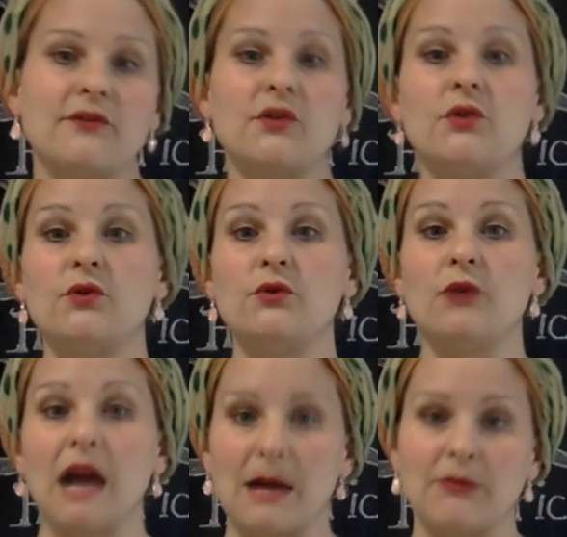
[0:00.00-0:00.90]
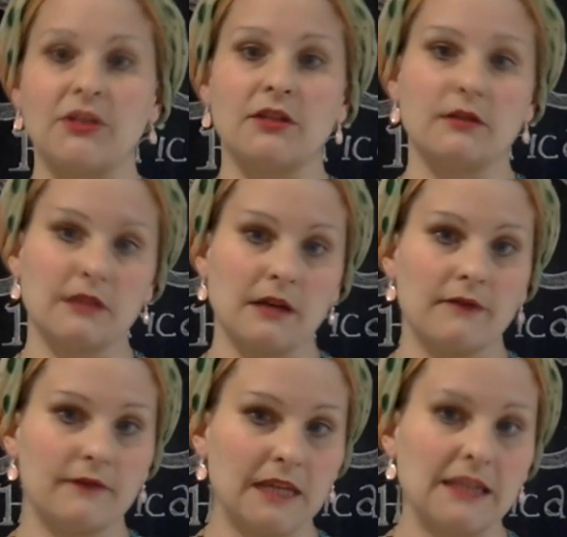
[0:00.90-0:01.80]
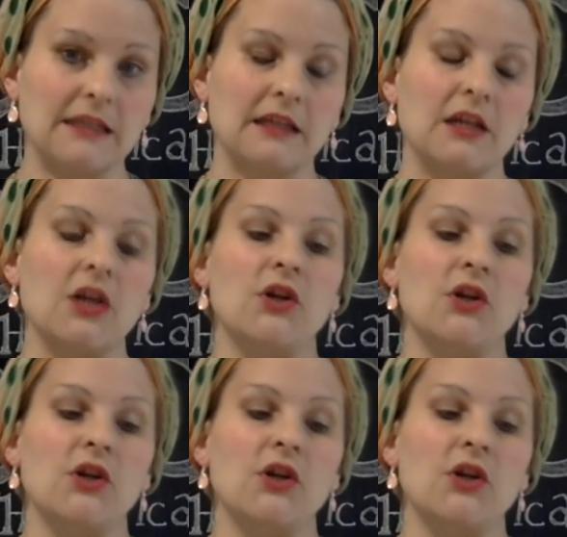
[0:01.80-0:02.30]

two options of lacing.